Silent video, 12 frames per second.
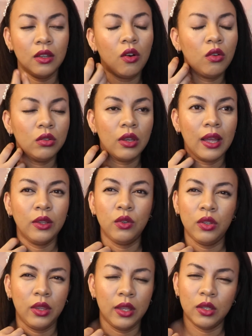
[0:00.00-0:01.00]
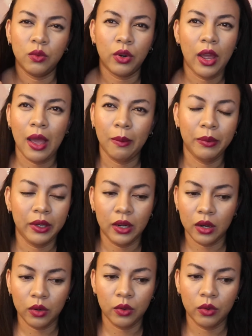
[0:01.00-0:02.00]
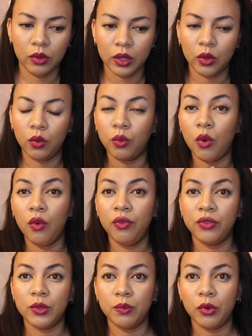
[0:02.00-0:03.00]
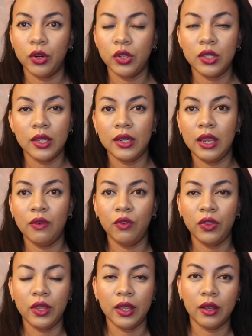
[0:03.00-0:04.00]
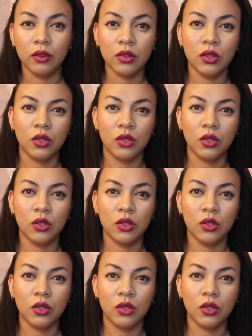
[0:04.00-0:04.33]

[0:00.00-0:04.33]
All the other things were happening, I don't know, like growth spurts and everything else.